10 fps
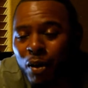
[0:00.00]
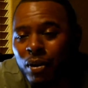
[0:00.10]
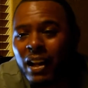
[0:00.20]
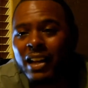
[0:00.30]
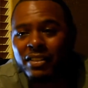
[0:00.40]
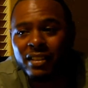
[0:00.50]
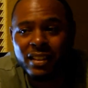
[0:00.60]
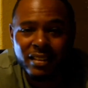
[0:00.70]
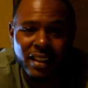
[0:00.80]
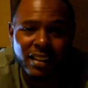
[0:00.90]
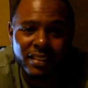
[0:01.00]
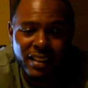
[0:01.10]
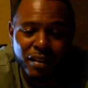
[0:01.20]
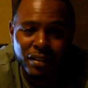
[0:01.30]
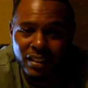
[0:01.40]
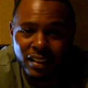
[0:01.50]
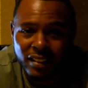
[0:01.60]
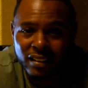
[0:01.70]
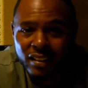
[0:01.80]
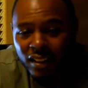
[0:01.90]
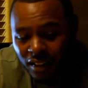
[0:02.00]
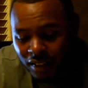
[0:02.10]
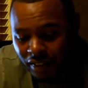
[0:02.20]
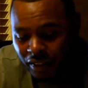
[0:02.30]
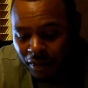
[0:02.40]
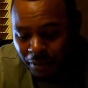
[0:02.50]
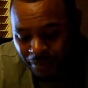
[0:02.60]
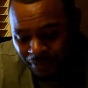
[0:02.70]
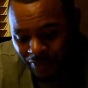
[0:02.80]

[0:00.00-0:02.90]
I realized detail is everything, and